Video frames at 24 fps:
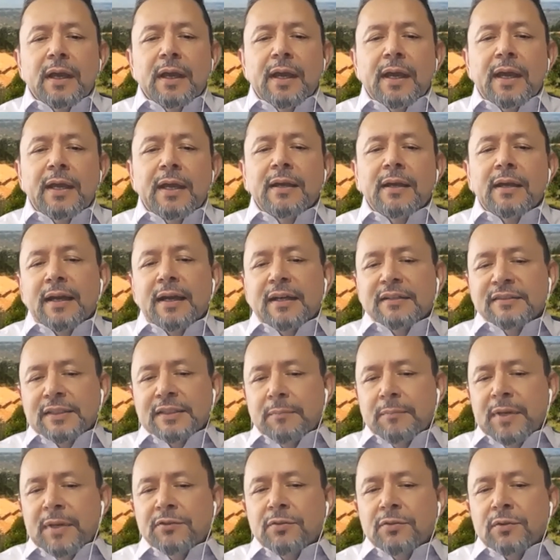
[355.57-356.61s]
And as I
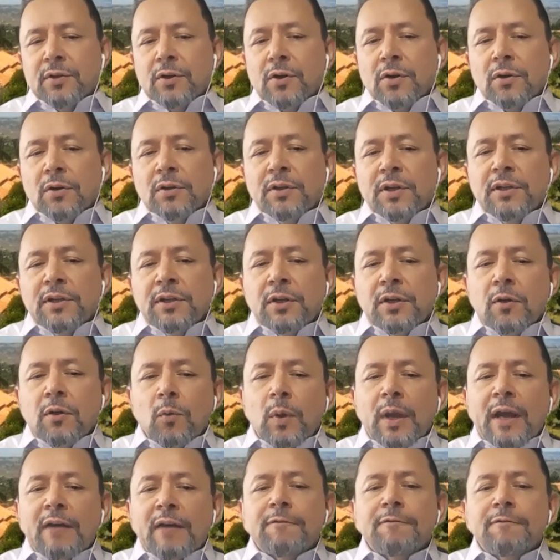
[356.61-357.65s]
mentioned earlier,
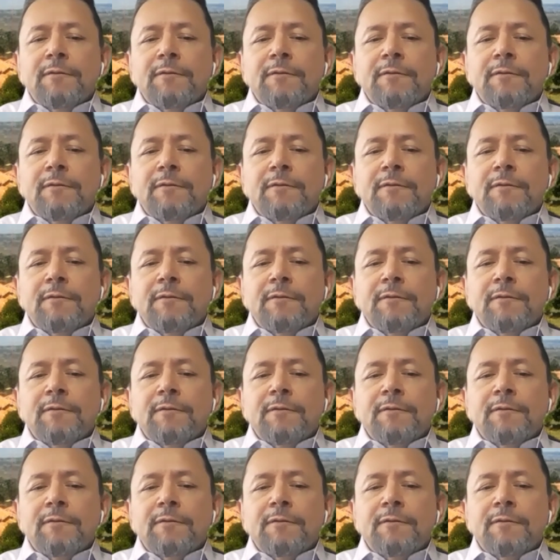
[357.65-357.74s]
we have